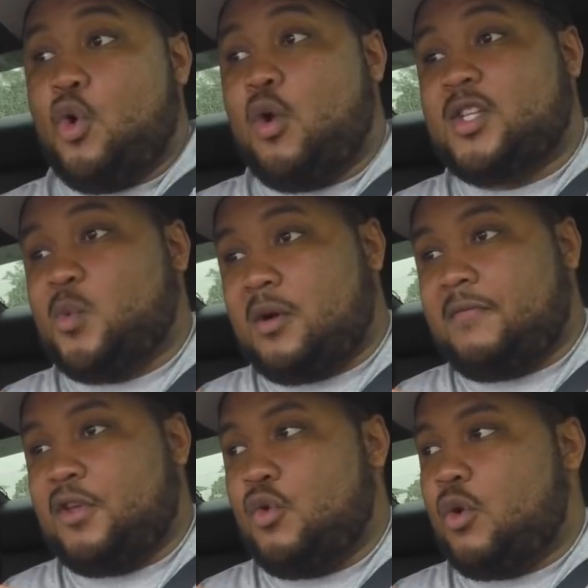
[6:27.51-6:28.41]
what's worked
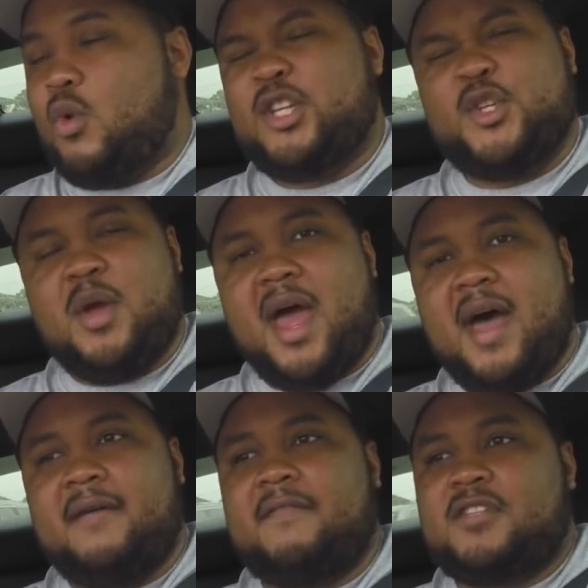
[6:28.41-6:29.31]
for you or what you
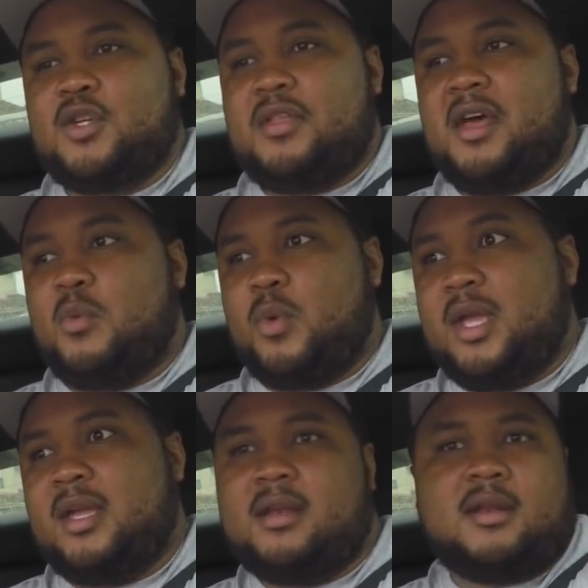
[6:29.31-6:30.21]
have, so that we
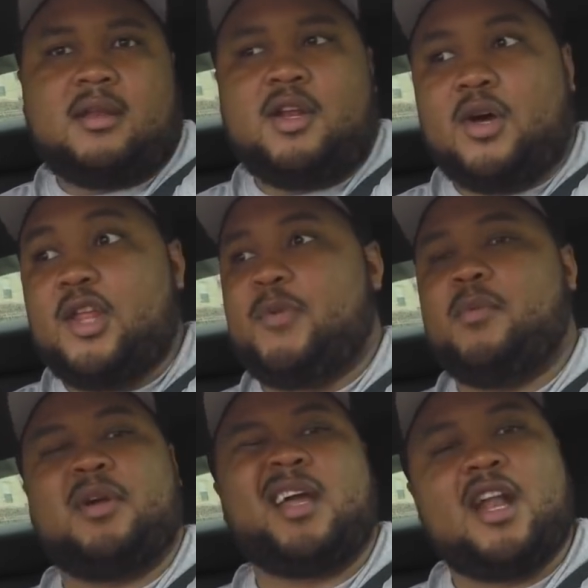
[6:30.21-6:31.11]
can, other
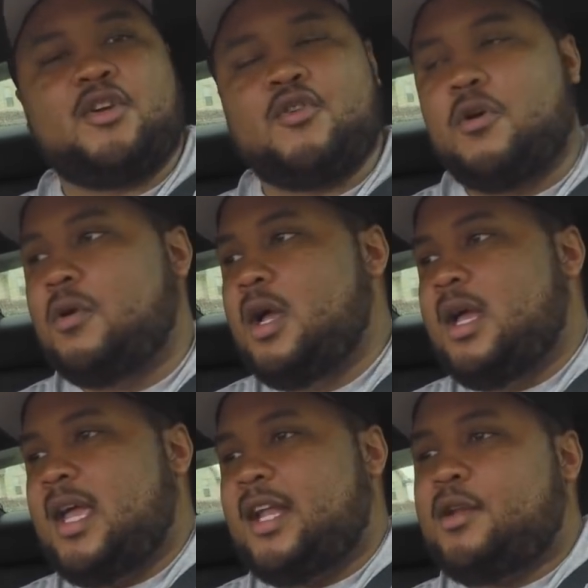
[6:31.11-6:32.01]
people can kind of grow
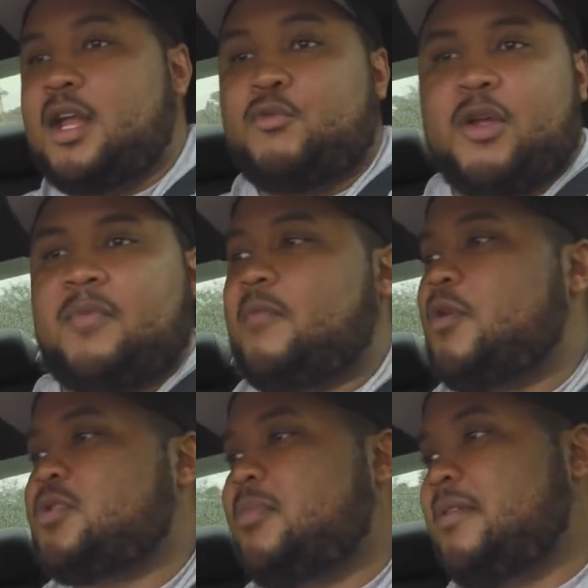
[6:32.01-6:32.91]
and reap from
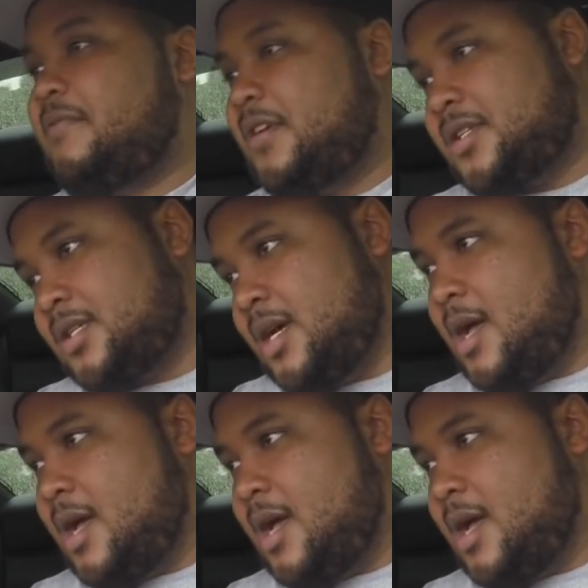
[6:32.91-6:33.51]
those benefits.